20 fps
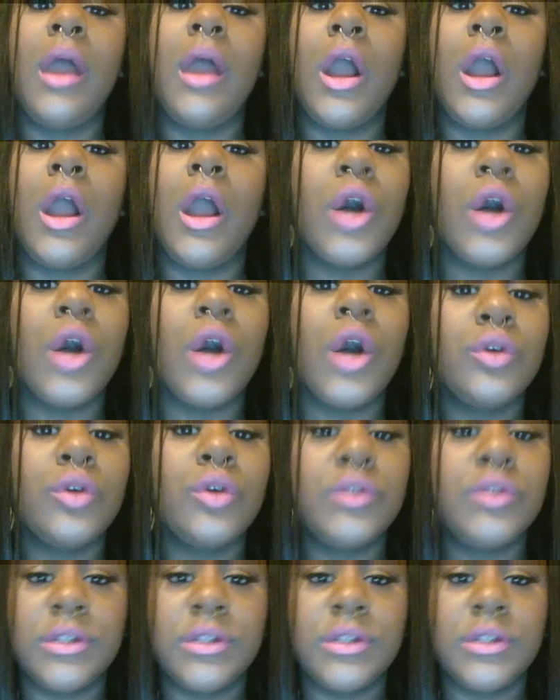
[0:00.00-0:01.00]
go
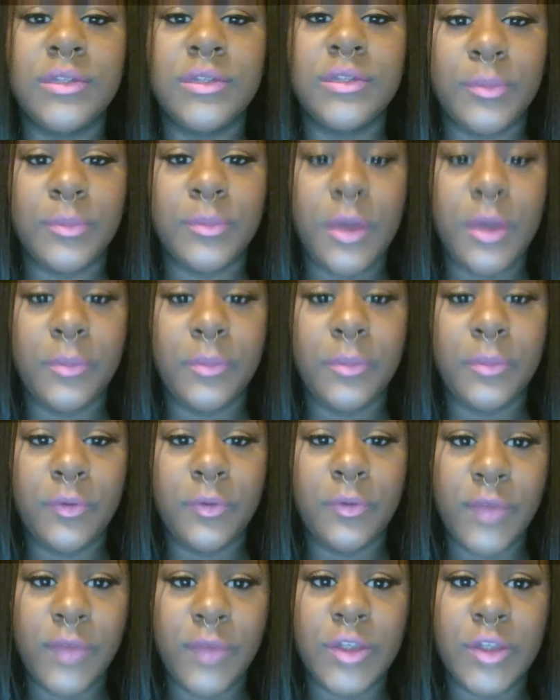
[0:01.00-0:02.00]
to a
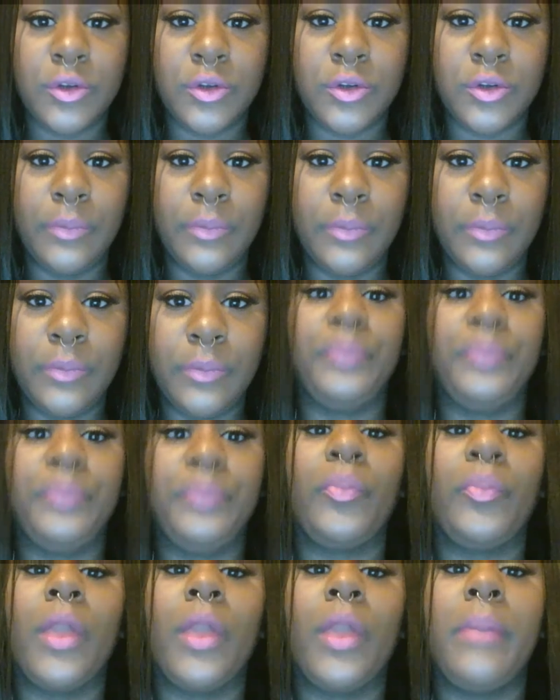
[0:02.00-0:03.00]
professional.
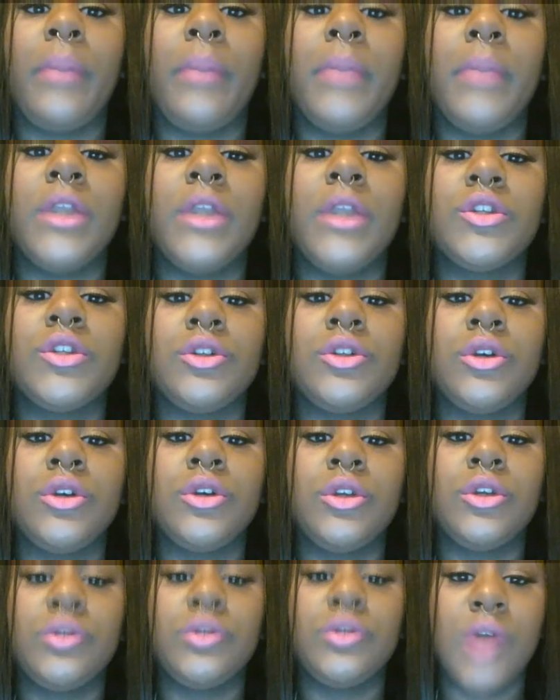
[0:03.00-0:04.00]
Make sure you
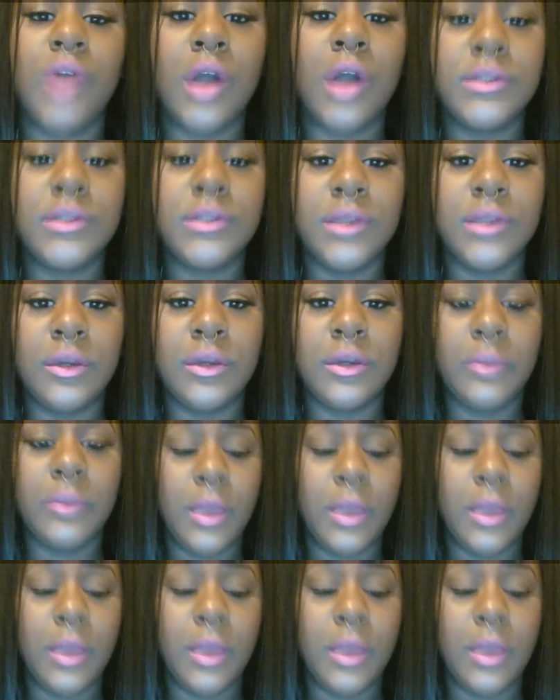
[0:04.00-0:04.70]
talk to them.